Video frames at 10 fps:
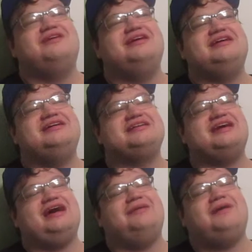a
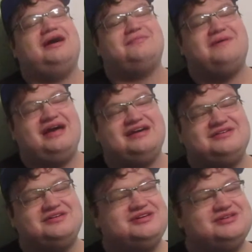cat backpack,
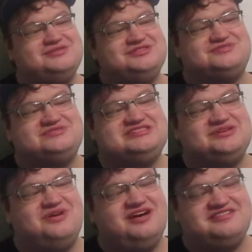which was
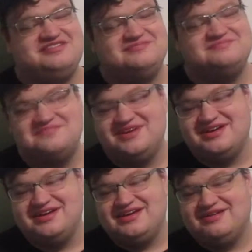so awesome.
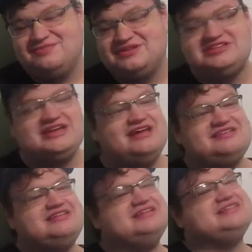But she
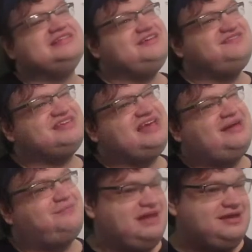accidentally leaves the
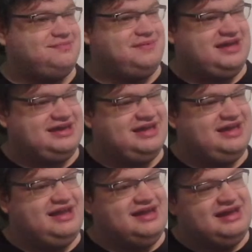cat backpack
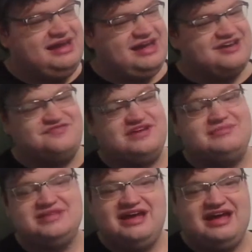at her
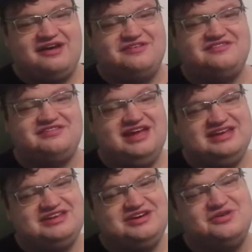family house,
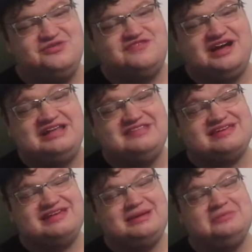and you know who finds
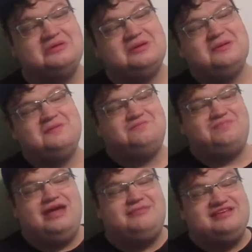it?
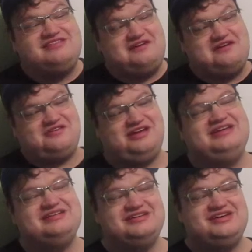Baby Zari.
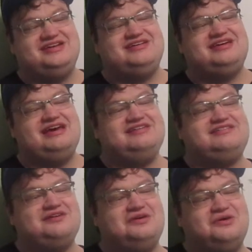
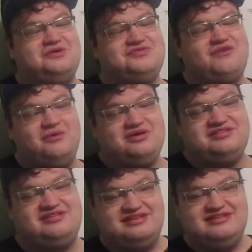So, of
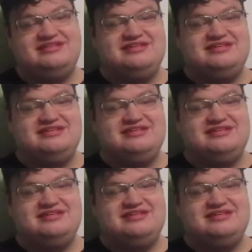course,